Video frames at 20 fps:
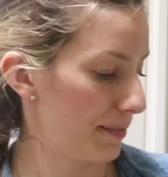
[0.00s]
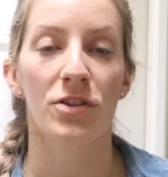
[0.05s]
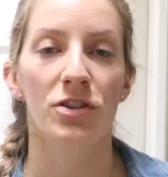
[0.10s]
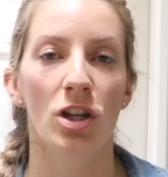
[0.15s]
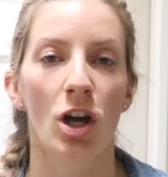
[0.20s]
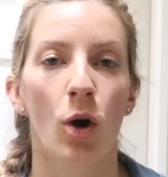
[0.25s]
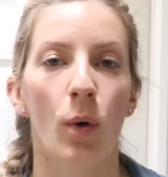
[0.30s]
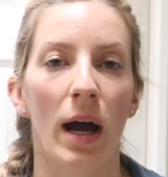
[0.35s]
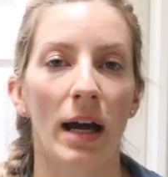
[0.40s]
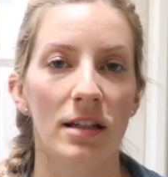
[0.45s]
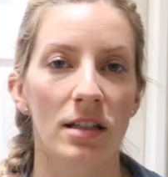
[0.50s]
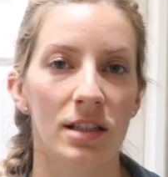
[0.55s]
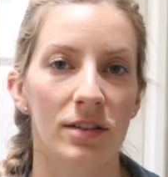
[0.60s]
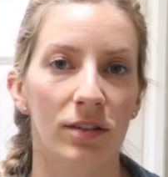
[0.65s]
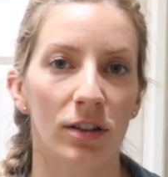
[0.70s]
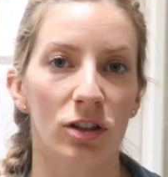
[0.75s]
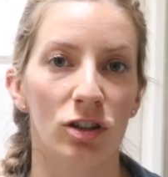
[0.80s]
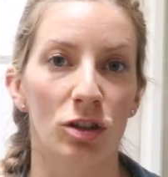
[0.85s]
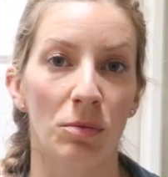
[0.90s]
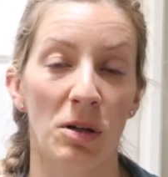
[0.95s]
So I just
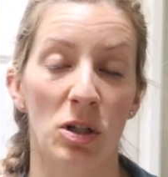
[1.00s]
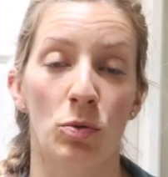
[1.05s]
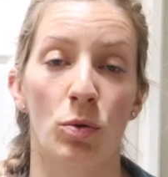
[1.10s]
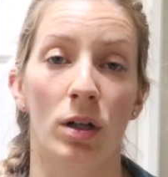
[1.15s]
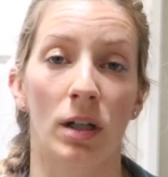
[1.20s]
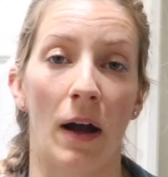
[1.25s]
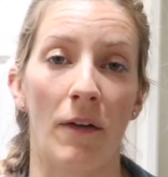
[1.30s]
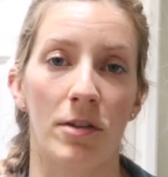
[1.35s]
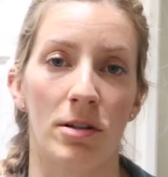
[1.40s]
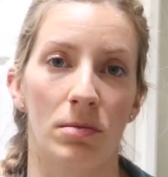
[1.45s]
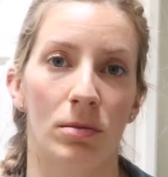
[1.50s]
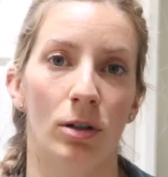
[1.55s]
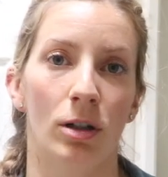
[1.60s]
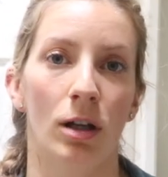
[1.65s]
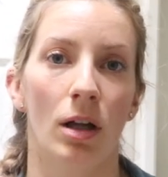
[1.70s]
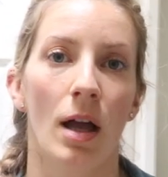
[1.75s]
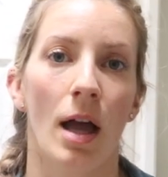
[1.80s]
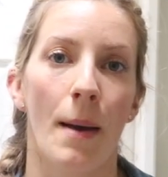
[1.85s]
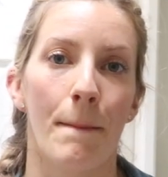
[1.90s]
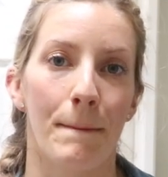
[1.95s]
feel so much more
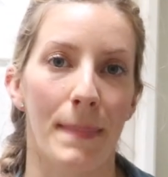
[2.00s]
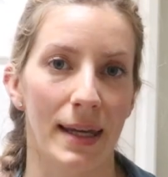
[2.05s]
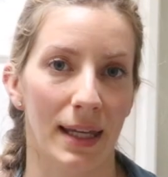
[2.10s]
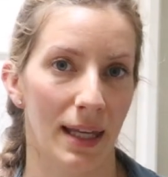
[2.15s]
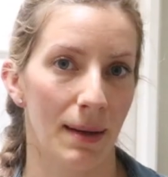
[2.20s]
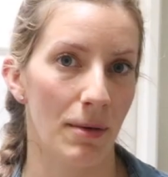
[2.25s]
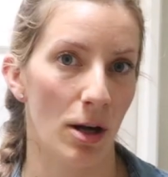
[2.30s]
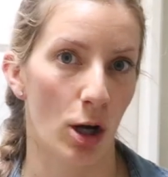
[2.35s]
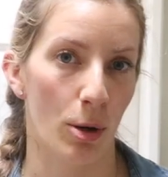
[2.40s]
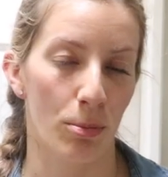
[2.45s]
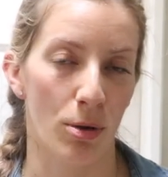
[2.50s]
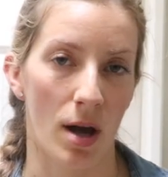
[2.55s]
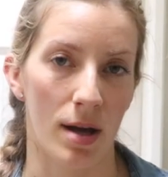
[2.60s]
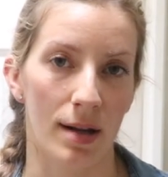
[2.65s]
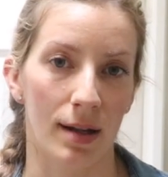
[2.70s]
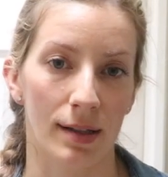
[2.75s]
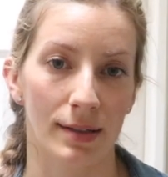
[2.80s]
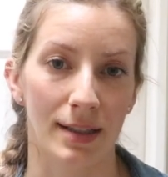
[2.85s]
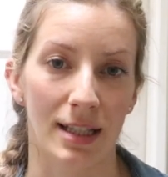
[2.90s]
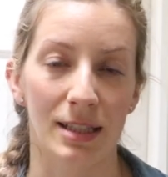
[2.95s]
comfortable making my own products,